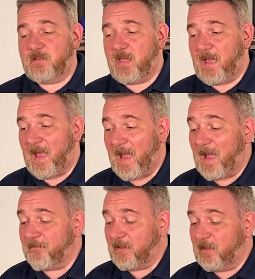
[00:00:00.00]
They
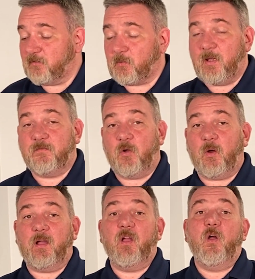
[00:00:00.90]
have history of
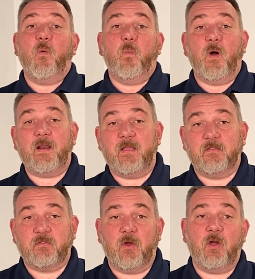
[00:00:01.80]
knowing what
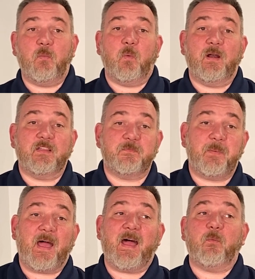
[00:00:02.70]
is good, what is
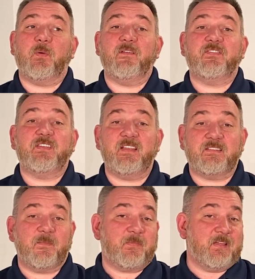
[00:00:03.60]
bad. We've seen
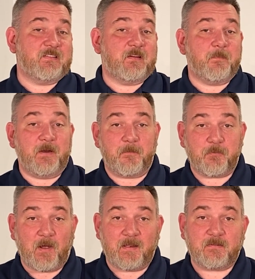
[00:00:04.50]
some things that have been
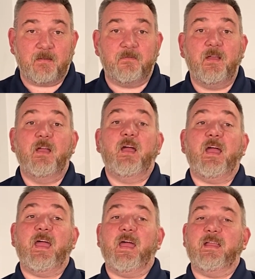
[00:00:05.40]
oppressive,
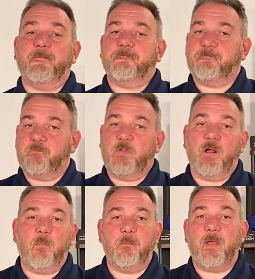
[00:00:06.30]
and
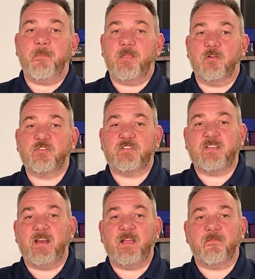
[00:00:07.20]
maybe they're just
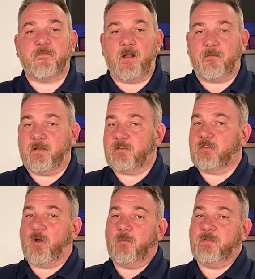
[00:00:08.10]
getting in front of it.
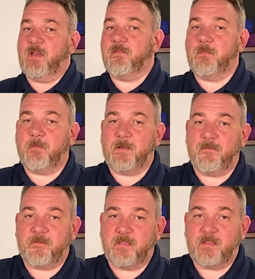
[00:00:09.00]
So I'll give them the
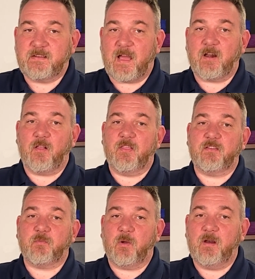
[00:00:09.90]
benefit of the doubt on
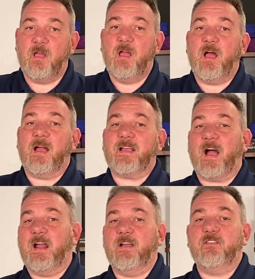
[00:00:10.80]
this one. I
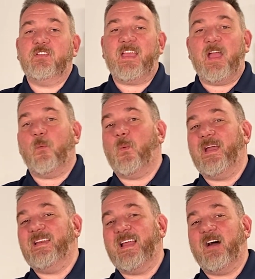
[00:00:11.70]
kind of can't
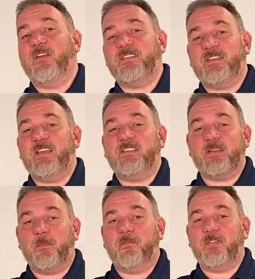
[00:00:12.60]
wait now to see
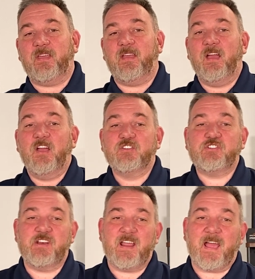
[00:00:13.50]
some of the
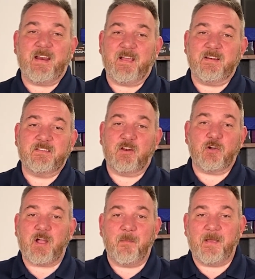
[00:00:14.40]
shenanigans that
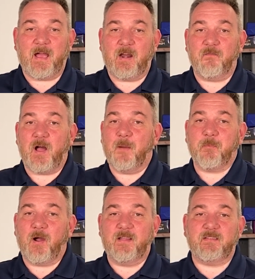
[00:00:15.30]
are coming out of
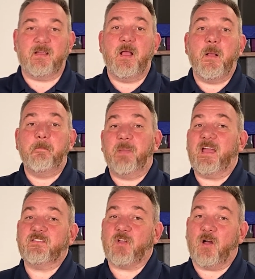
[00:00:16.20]
Uprising
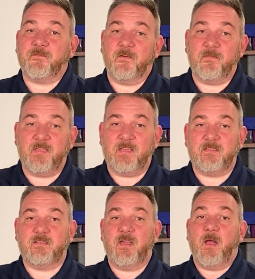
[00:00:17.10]
based off of
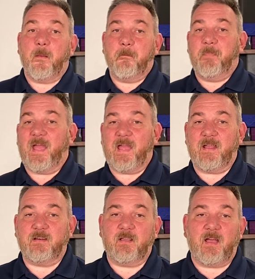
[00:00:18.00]
this
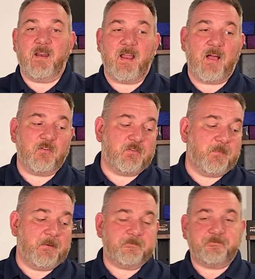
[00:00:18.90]
banned
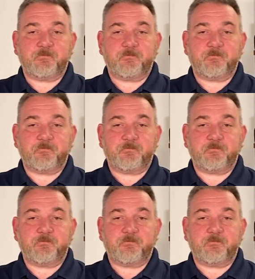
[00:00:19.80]
announcement.